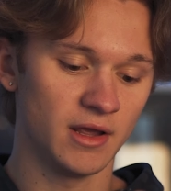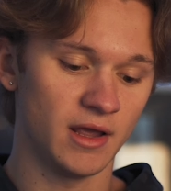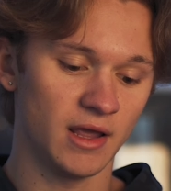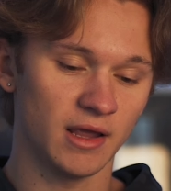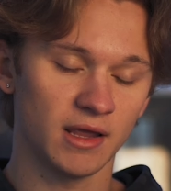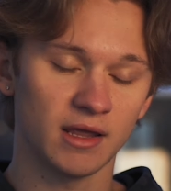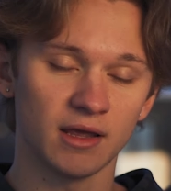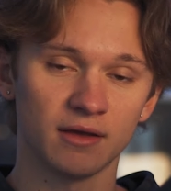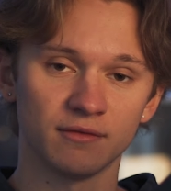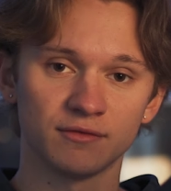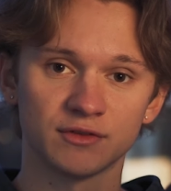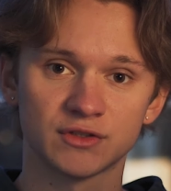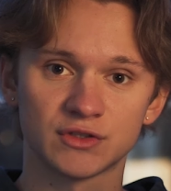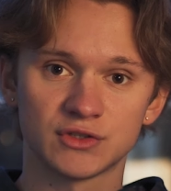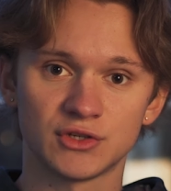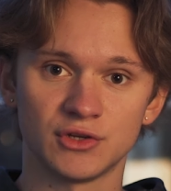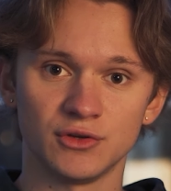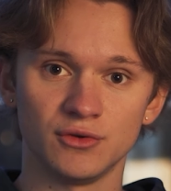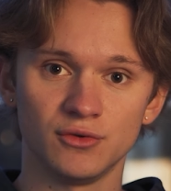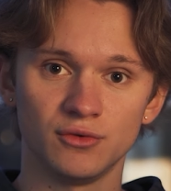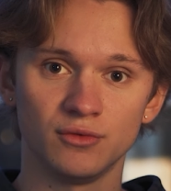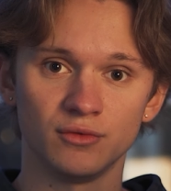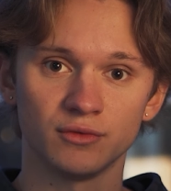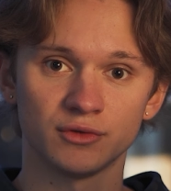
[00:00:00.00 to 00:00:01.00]
It gives
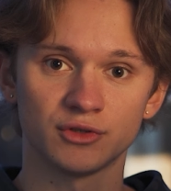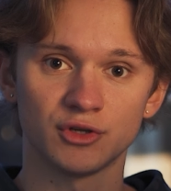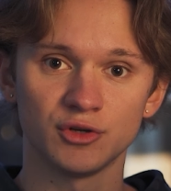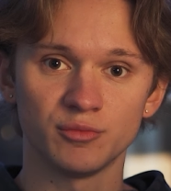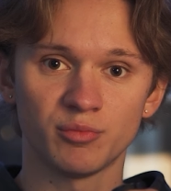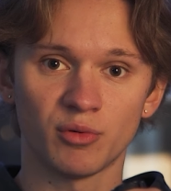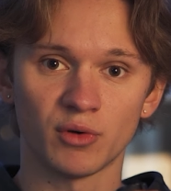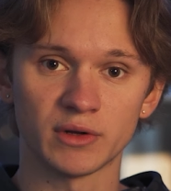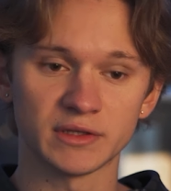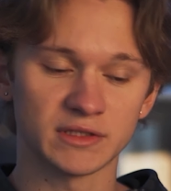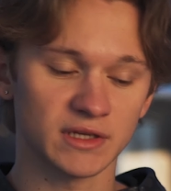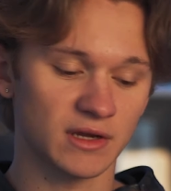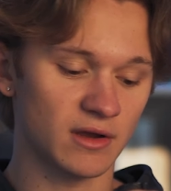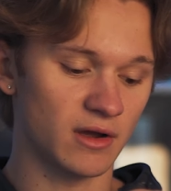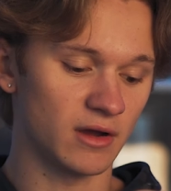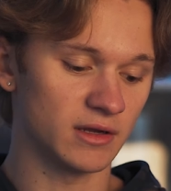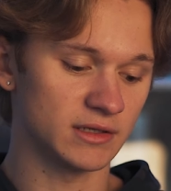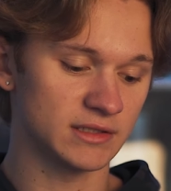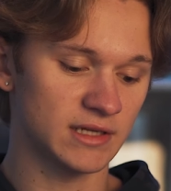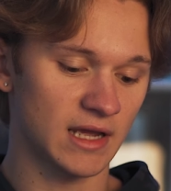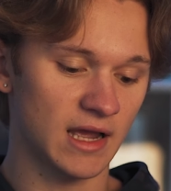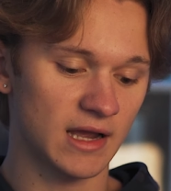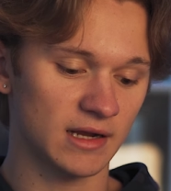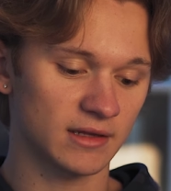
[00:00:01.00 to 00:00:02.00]
two points of
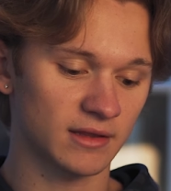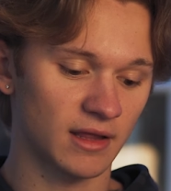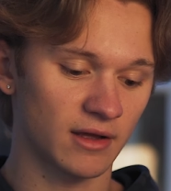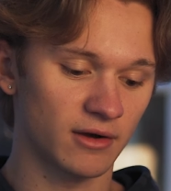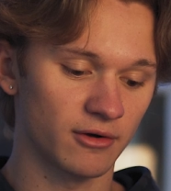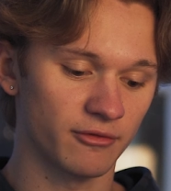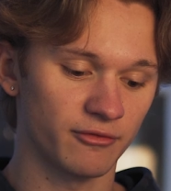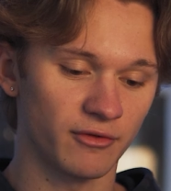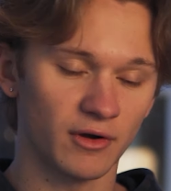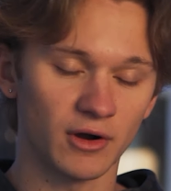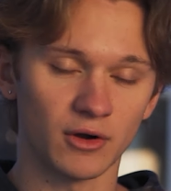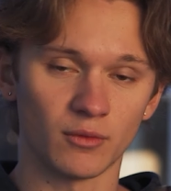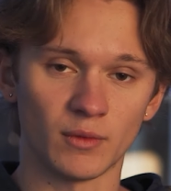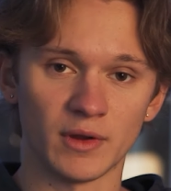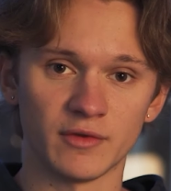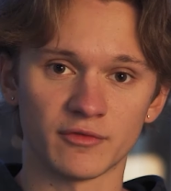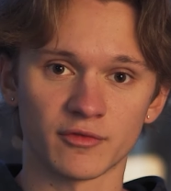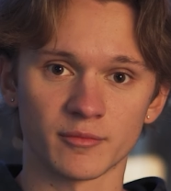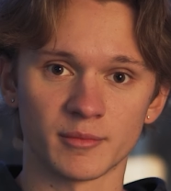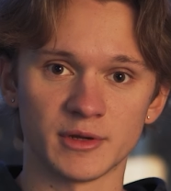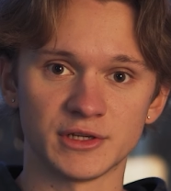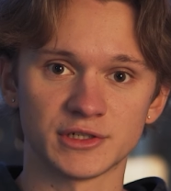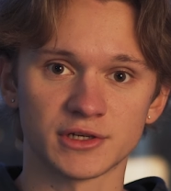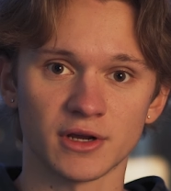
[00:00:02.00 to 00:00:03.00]
contact that are far away
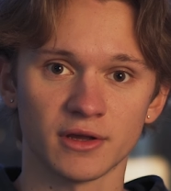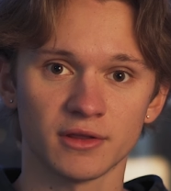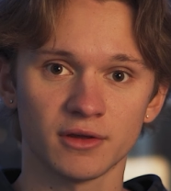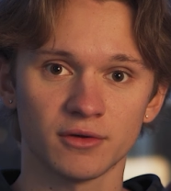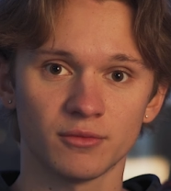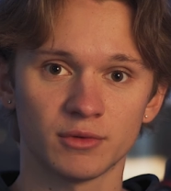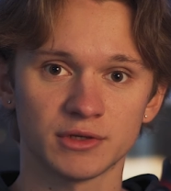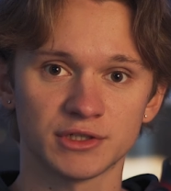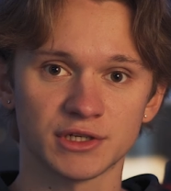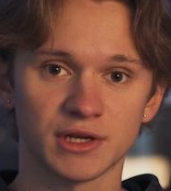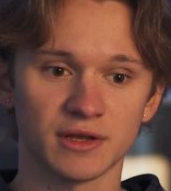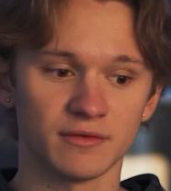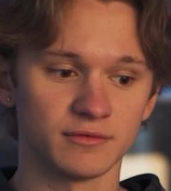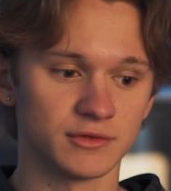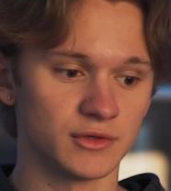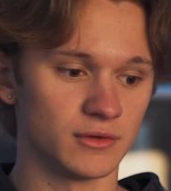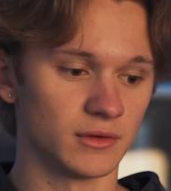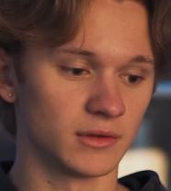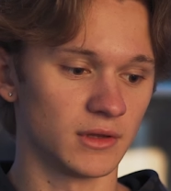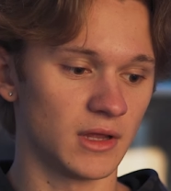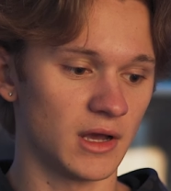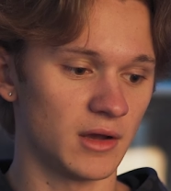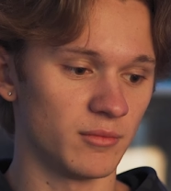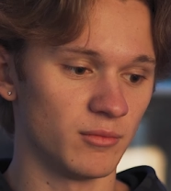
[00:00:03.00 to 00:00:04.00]
from each other, which gives you
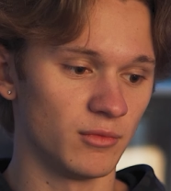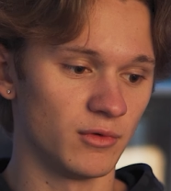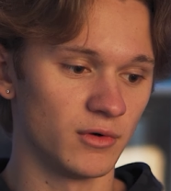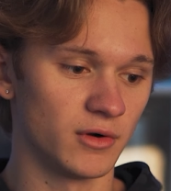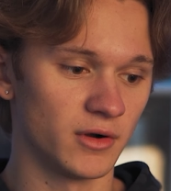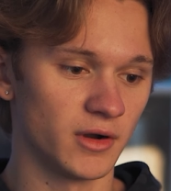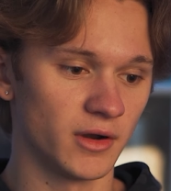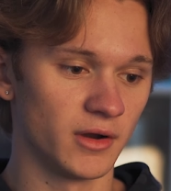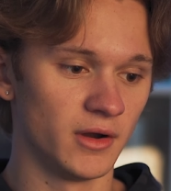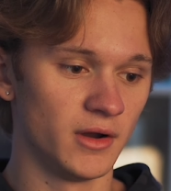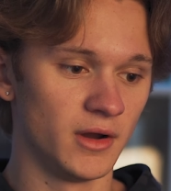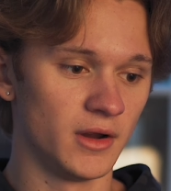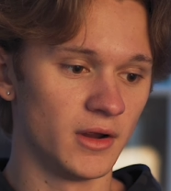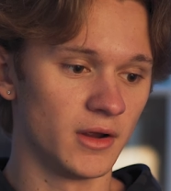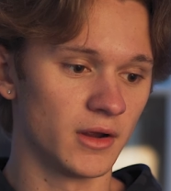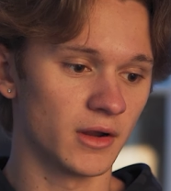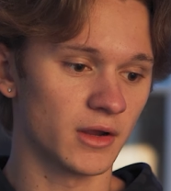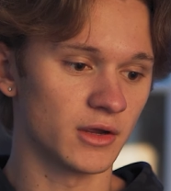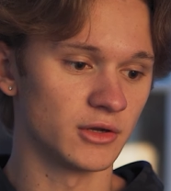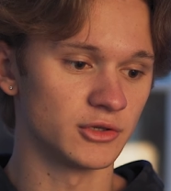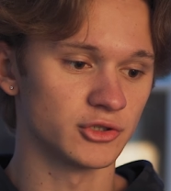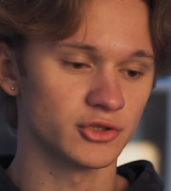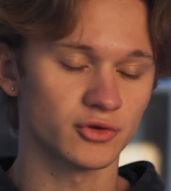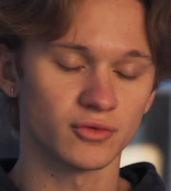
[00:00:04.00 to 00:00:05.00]
a lot more
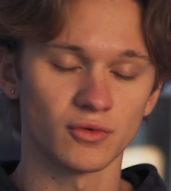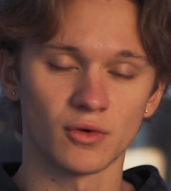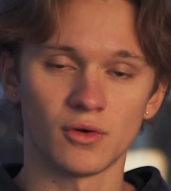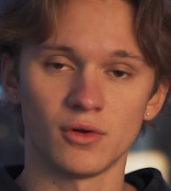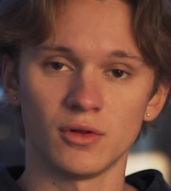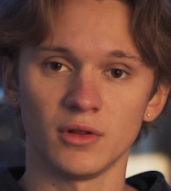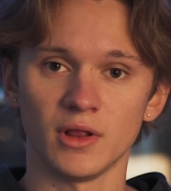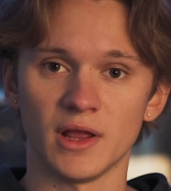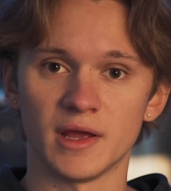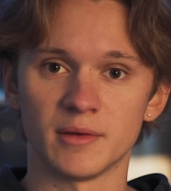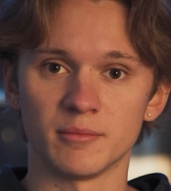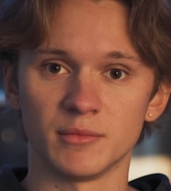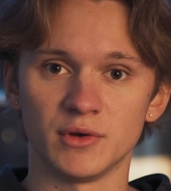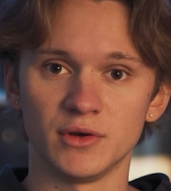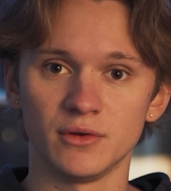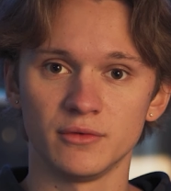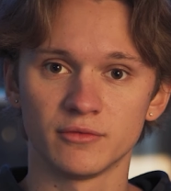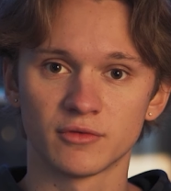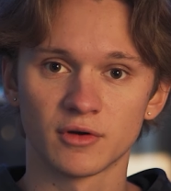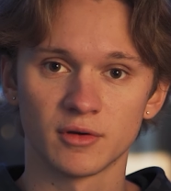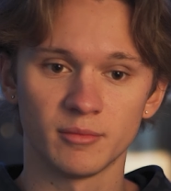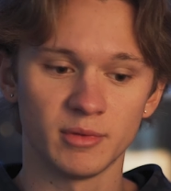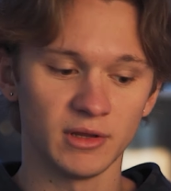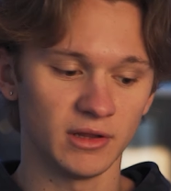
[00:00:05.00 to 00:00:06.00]
control and
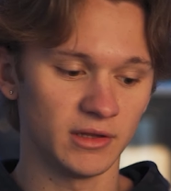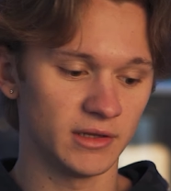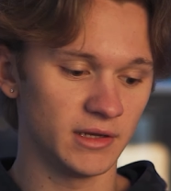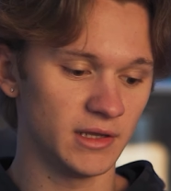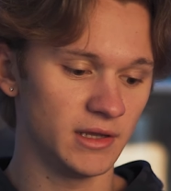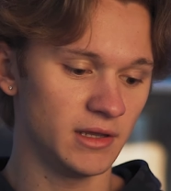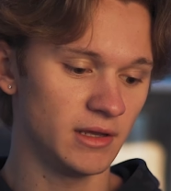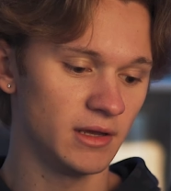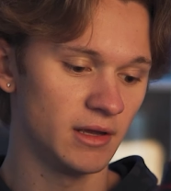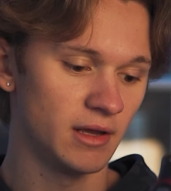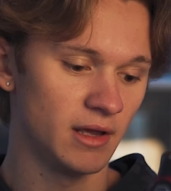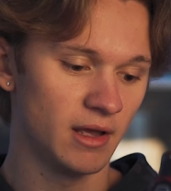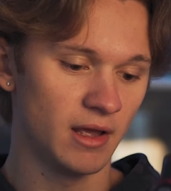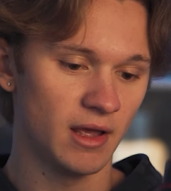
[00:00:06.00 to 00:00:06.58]
maneuverability.